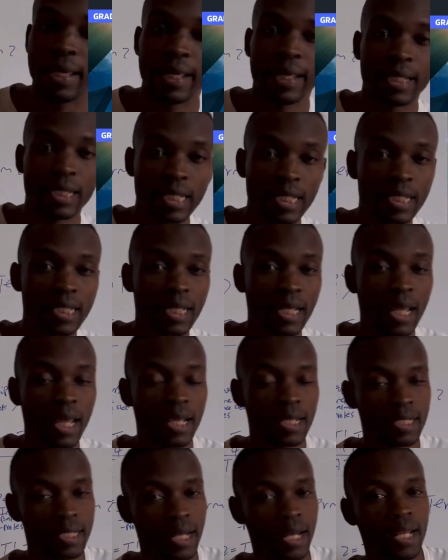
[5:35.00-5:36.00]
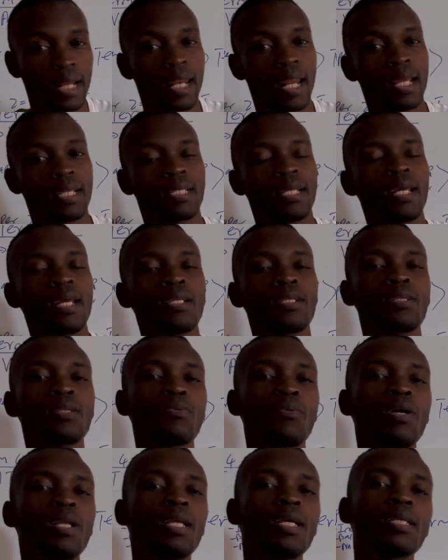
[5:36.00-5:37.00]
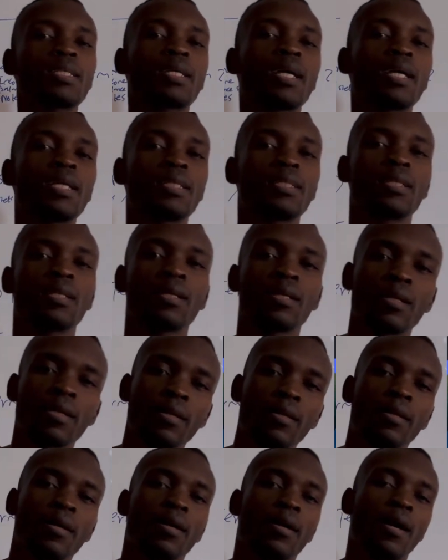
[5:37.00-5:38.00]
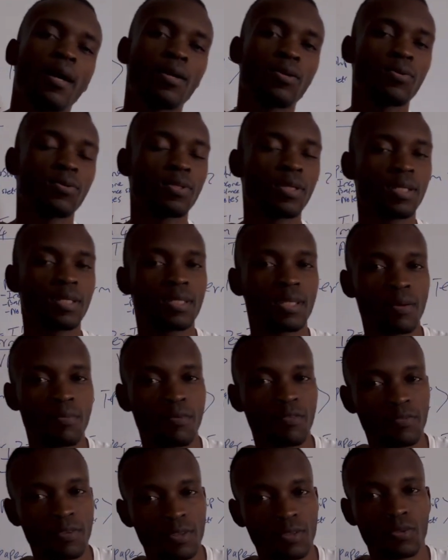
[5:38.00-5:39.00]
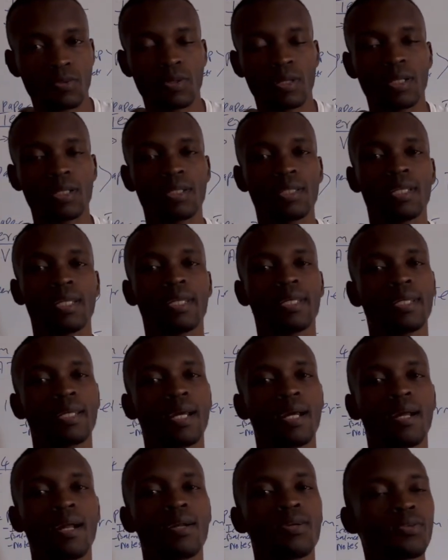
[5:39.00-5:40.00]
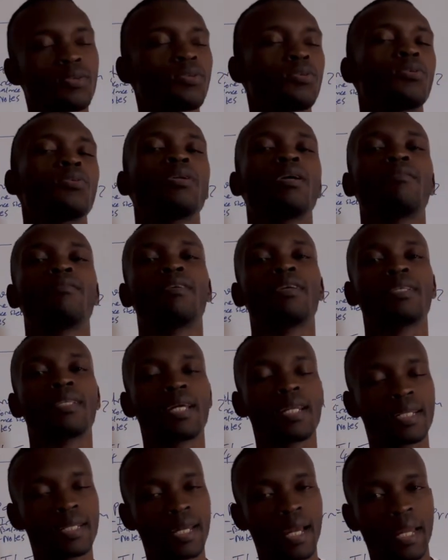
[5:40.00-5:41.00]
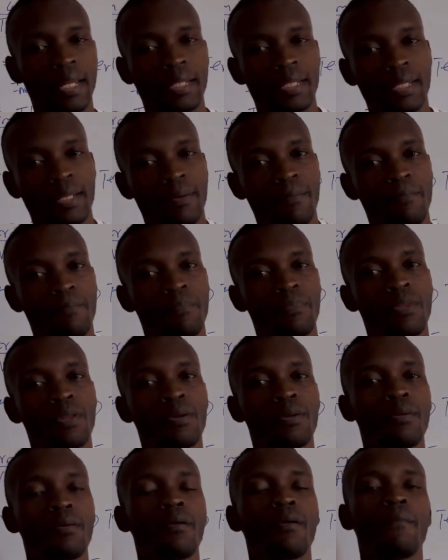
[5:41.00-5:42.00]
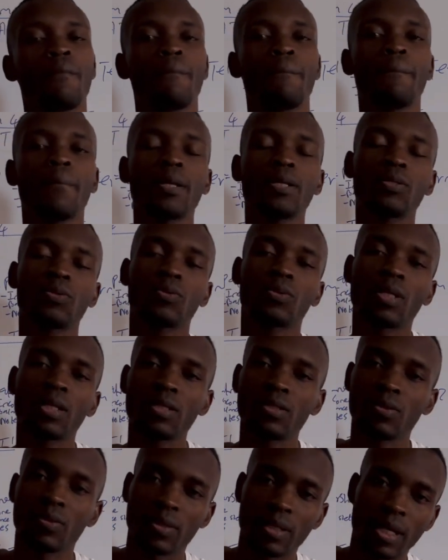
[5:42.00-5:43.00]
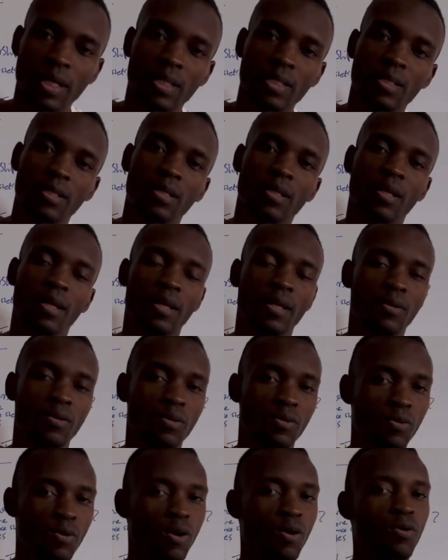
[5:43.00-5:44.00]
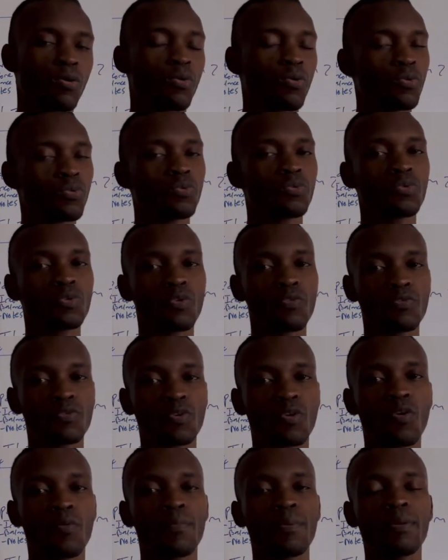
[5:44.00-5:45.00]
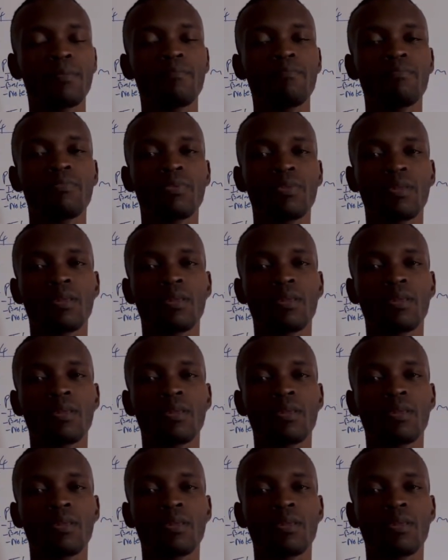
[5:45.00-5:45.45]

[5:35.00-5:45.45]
uh, this extra class as well as guys i know that some of the students they also don't have a study guide make sure that you get your own soft copy